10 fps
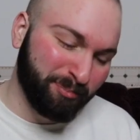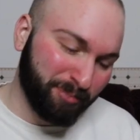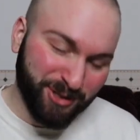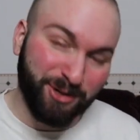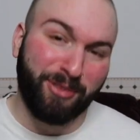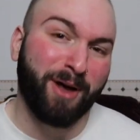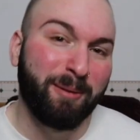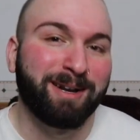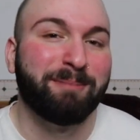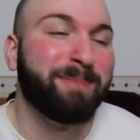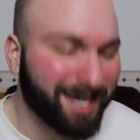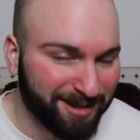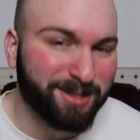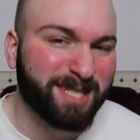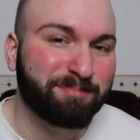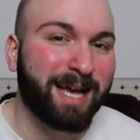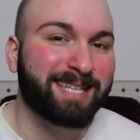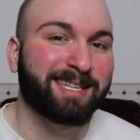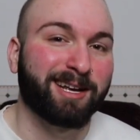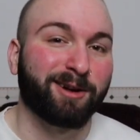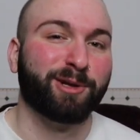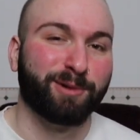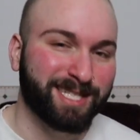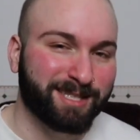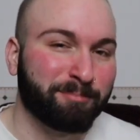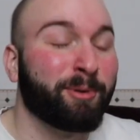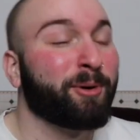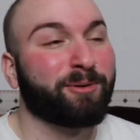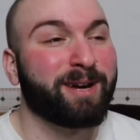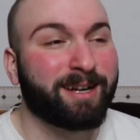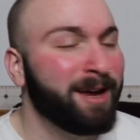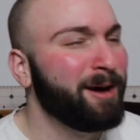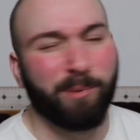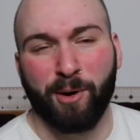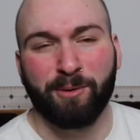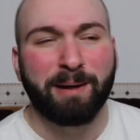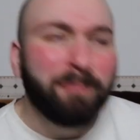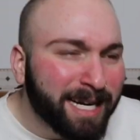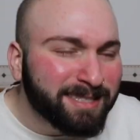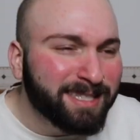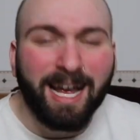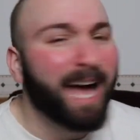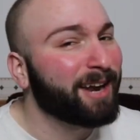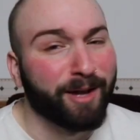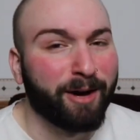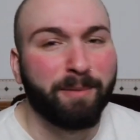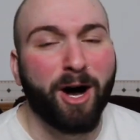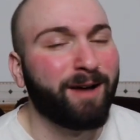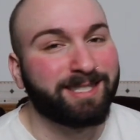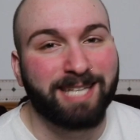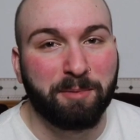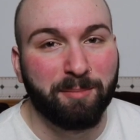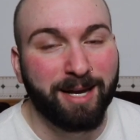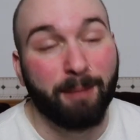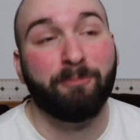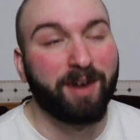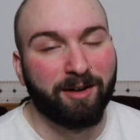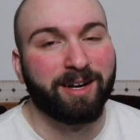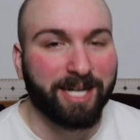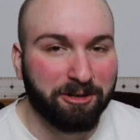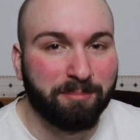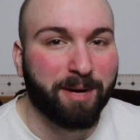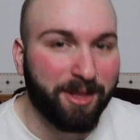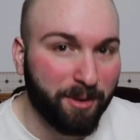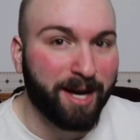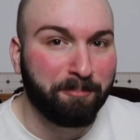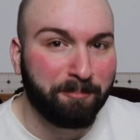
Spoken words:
put your thumb in it, make it a little spicy there, Louis. You Puerto Rican, Mexican? I don't know. All the same to me. I'm very ignorant, by the way.